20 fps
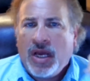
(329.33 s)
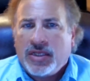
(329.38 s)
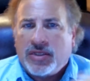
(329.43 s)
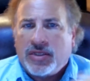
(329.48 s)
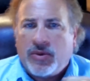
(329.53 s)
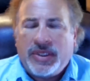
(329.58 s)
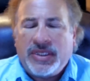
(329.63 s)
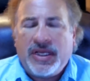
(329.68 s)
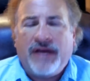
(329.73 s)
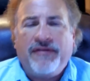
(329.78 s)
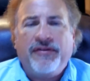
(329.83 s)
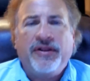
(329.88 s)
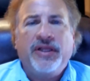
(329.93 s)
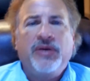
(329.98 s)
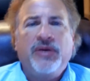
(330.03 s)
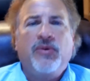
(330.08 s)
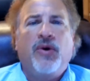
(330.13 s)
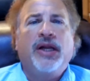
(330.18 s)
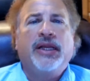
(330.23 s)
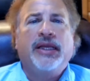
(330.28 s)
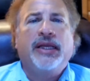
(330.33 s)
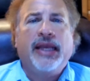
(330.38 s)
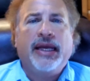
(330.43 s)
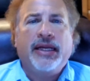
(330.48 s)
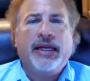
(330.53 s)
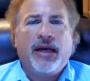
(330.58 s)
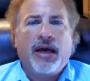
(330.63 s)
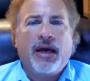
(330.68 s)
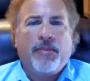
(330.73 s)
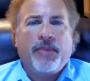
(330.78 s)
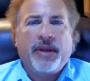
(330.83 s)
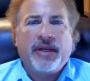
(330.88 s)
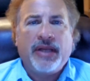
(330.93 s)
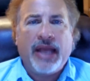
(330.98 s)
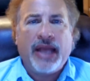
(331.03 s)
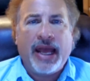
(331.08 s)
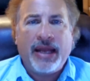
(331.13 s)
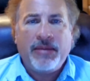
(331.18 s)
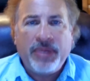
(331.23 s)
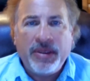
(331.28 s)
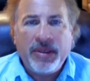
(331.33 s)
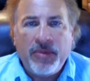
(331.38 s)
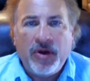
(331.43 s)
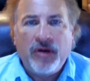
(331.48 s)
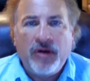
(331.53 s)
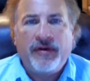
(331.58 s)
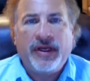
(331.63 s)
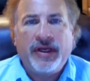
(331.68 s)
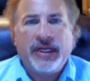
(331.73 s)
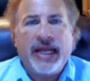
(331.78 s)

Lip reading: So we definitely want to get up and be moving.